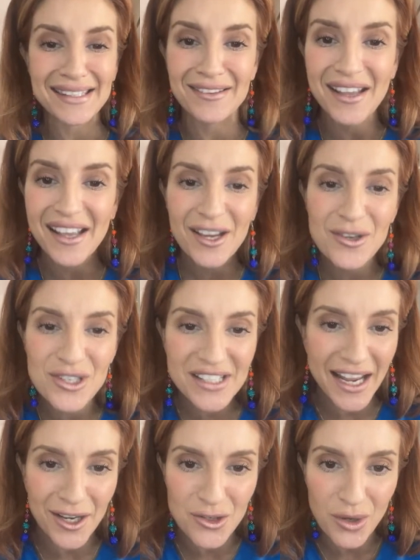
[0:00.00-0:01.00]
and you just
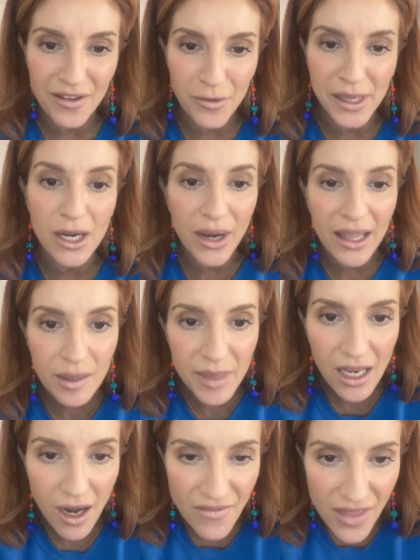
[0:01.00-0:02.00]
can't control everybody. Okay, let me
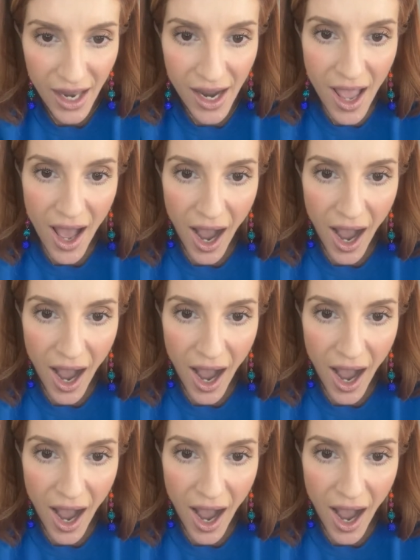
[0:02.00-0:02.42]
get off of that.